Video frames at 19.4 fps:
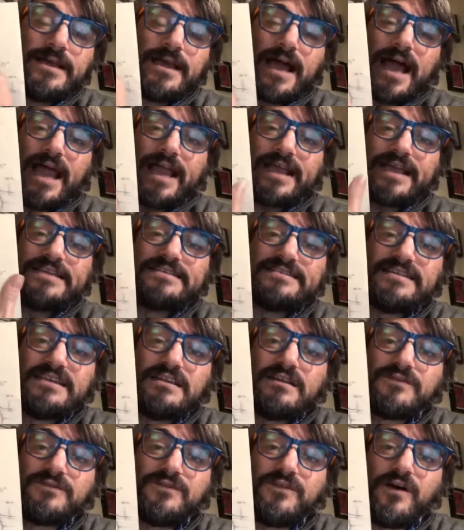I can see
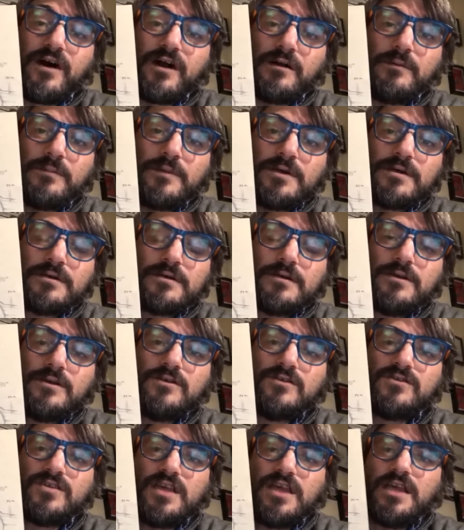the form, you
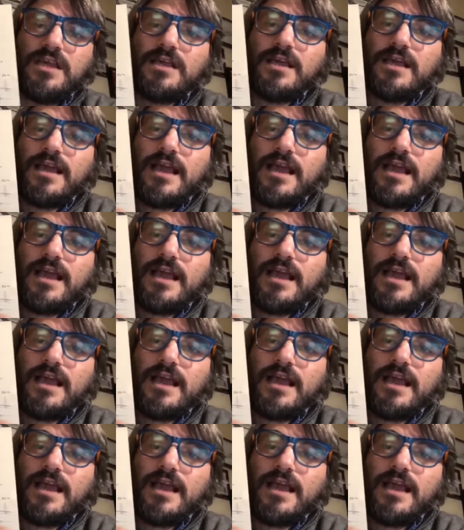see?